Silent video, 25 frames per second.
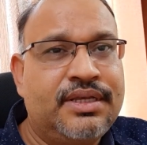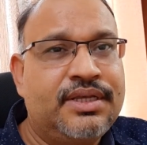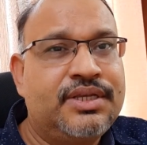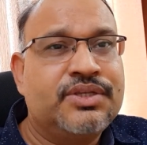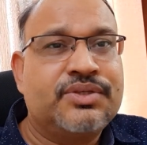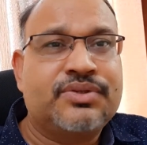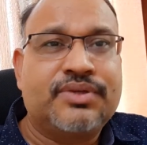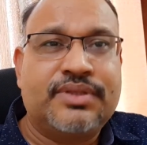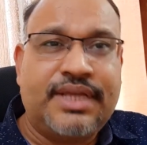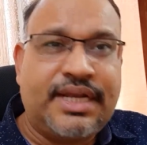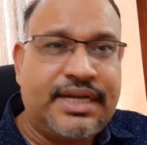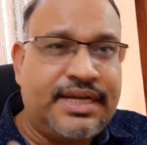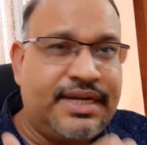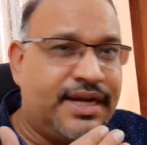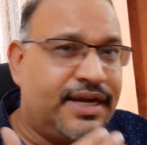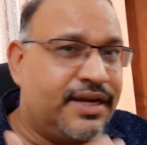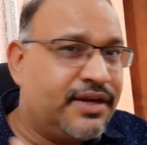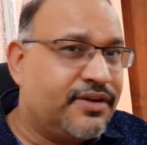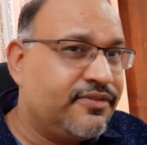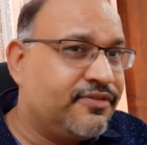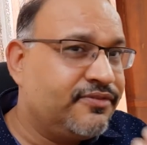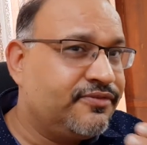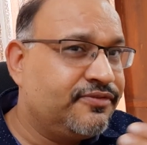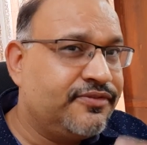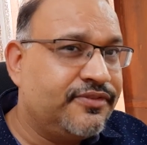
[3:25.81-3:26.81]
So that kind
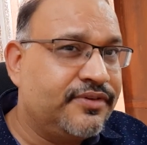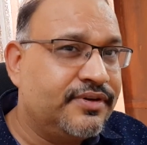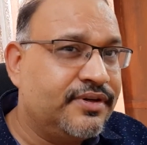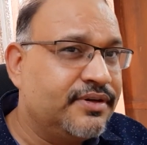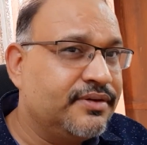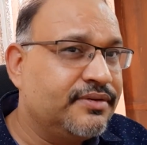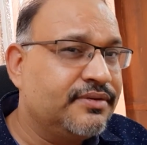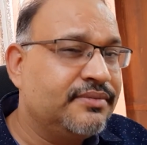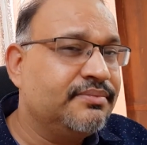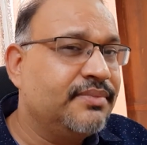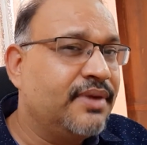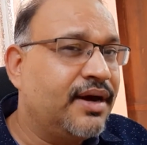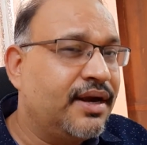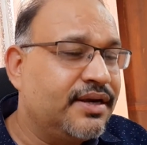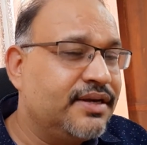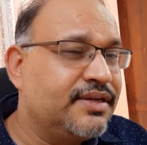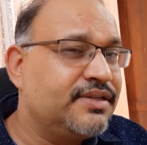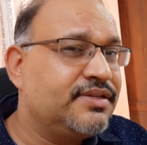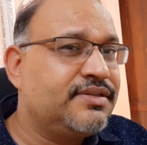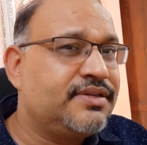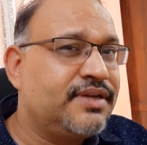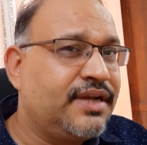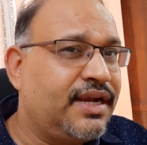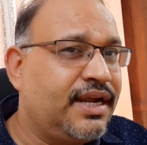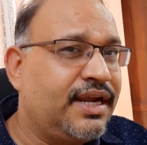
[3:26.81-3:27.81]
of
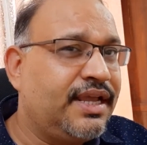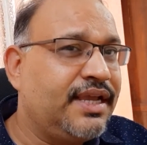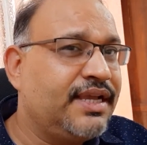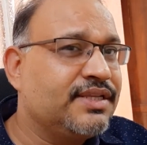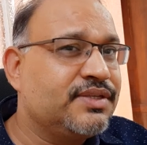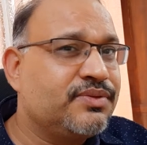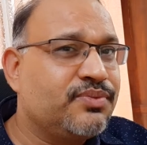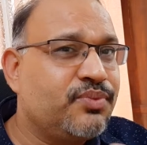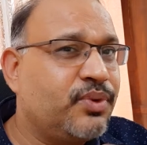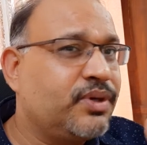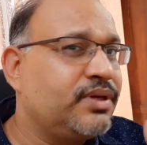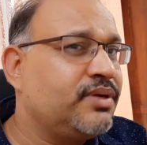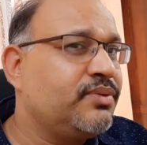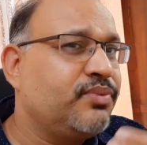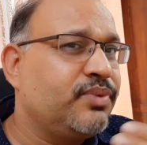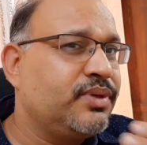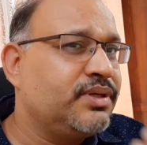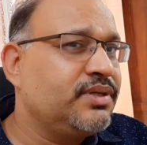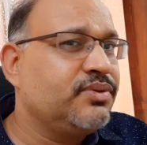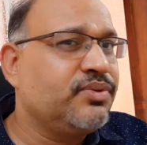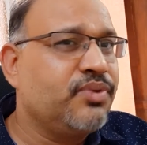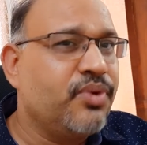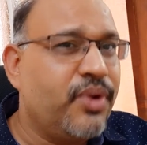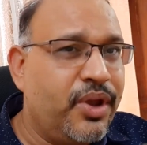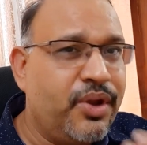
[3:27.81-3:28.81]
understanding is
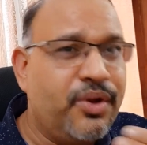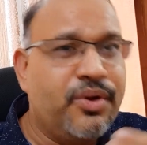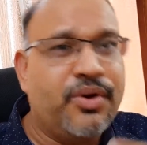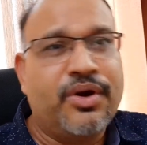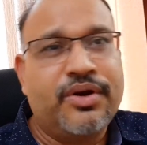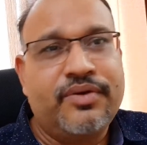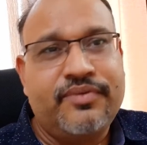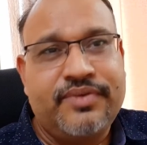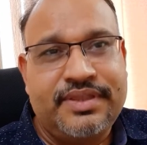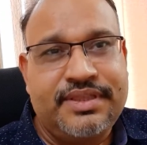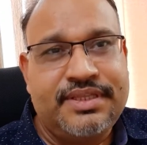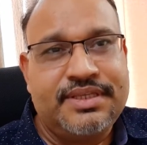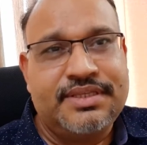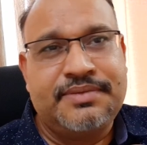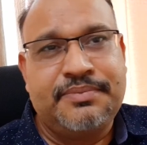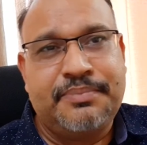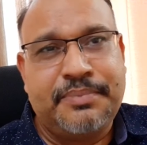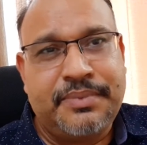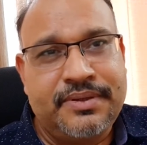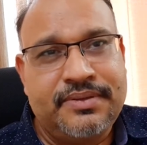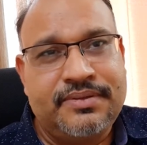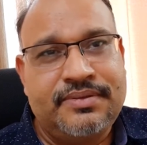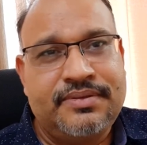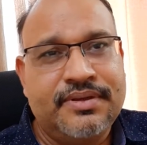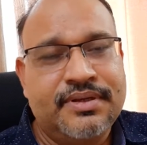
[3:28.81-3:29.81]
what's going on with this
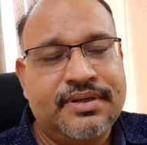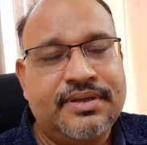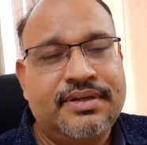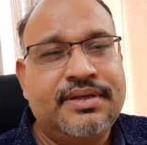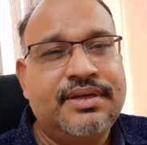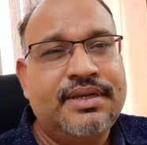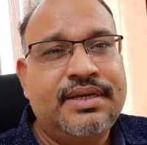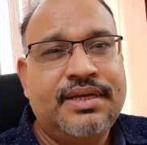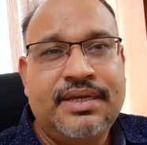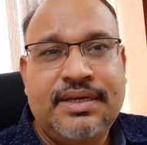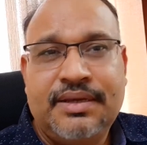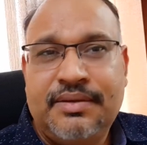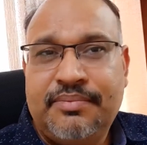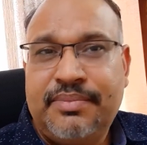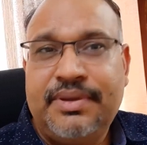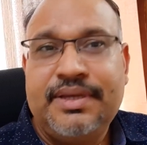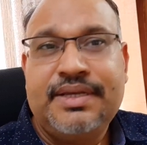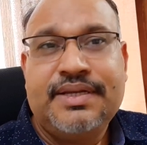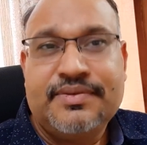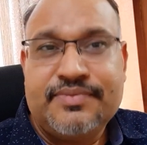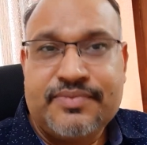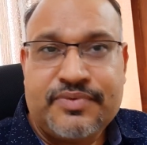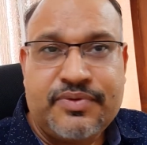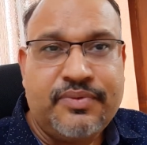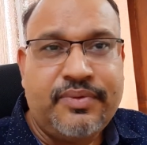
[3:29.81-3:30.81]
person
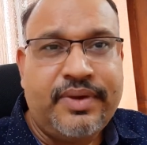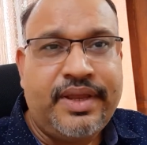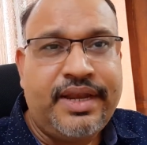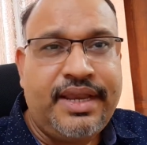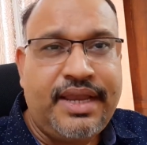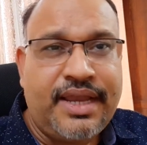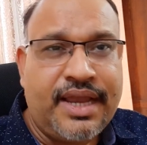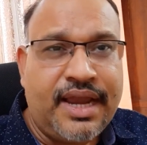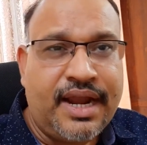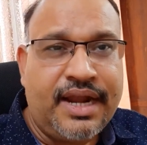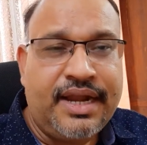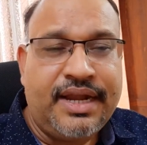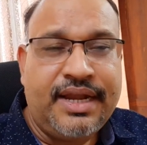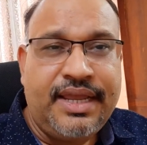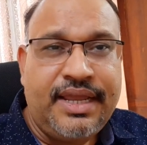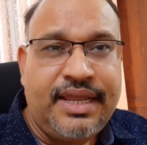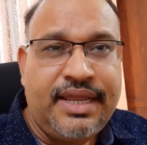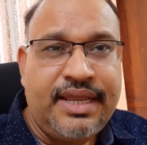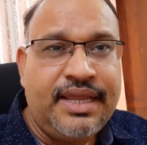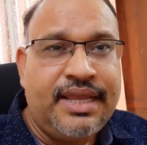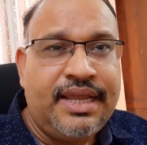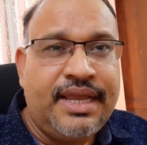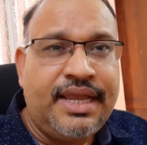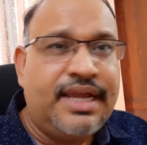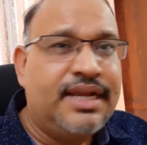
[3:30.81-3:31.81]
becomes very
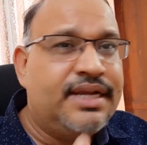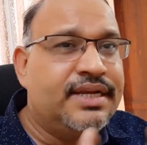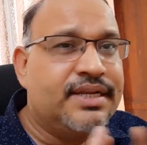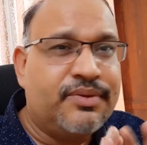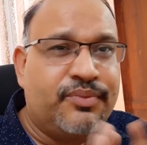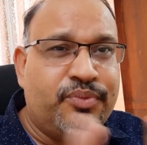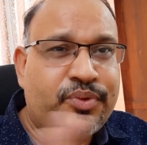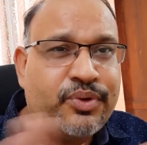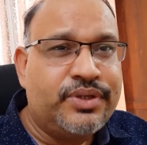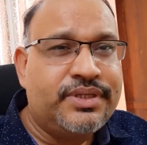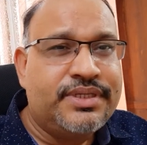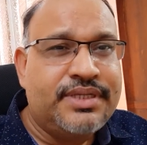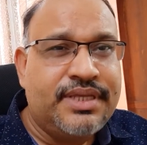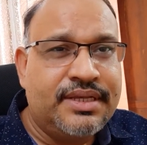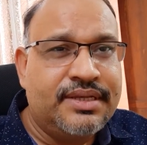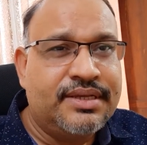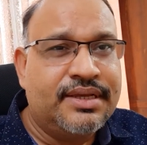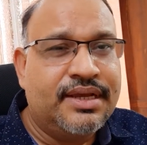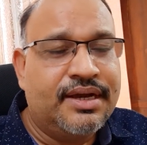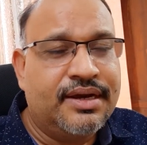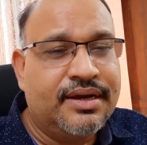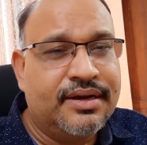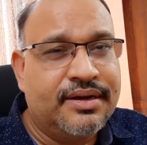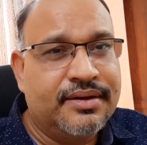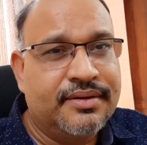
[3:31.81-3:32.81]
handy and avoids
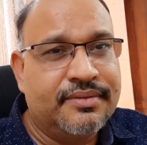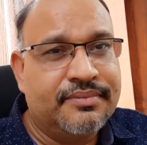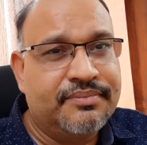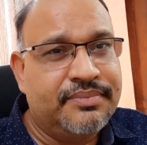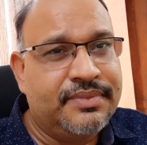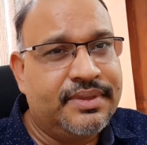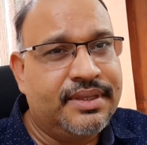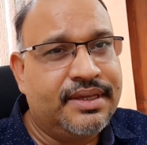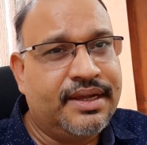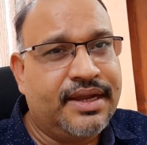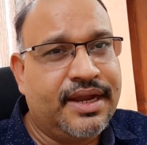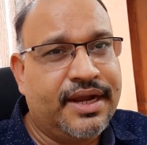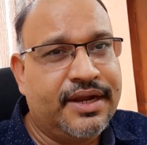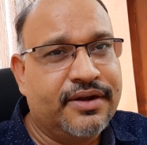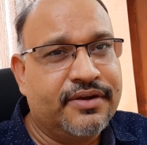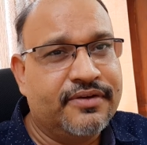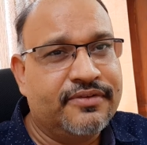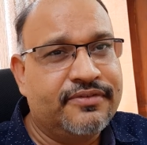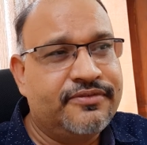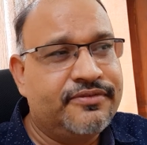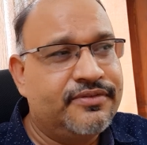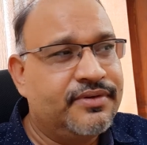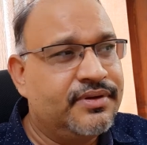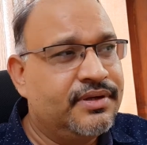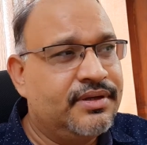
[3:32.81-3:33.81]
the kind
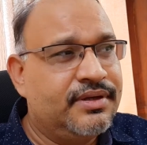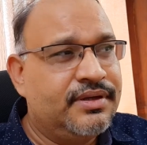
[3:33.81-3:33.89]
of